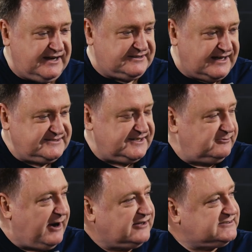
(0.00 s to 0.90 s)
does the
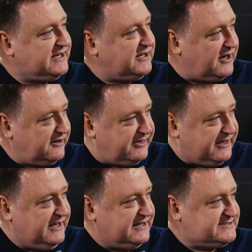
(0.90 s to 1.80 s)
routing kind of
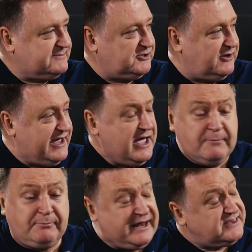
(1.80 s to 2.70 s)
thing in a similar way,
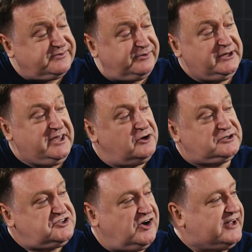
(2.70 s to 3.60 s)
but it's fully your
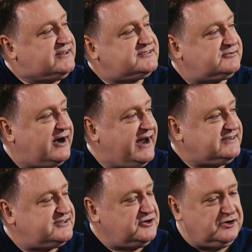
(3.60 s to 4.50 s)
choice,
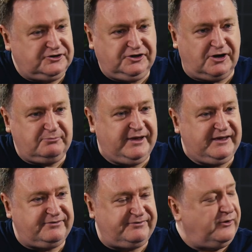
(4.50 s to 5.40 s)
right? So you're not
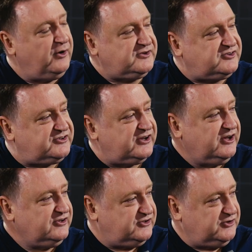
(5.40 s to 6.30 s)
being forced
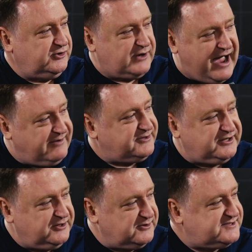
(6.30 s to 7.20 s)
to have to
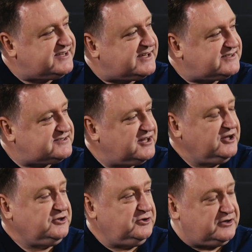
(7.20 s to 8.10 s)
use this.
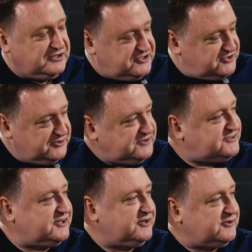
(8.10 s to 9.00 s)
You can choose
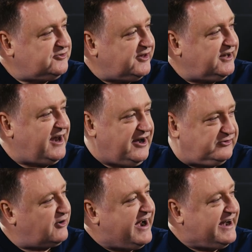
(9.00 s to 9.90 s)
to use it and
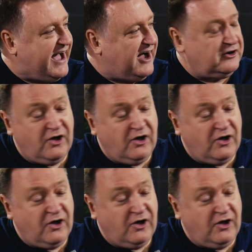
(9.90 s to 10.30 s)
try it out,